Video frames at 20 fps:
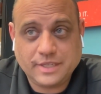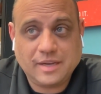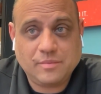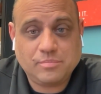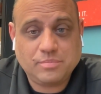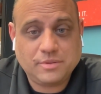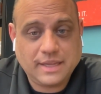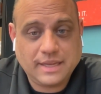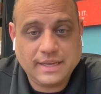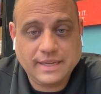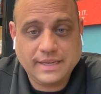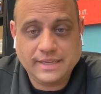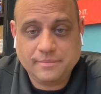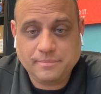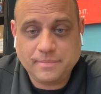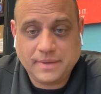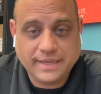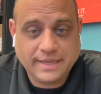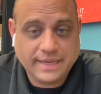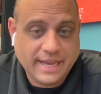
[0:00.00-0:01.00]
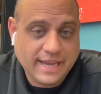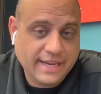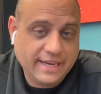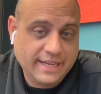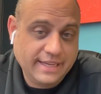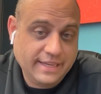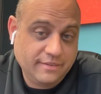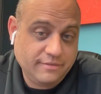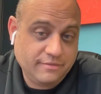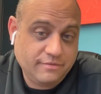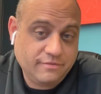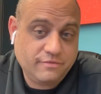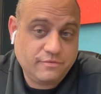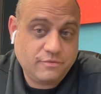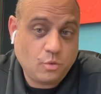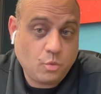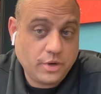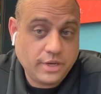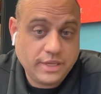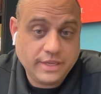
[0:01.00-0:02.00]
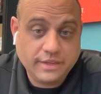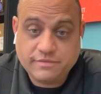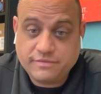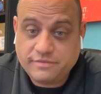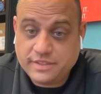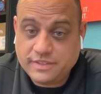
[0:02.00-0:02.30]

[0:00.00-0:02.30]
top line by adding forty,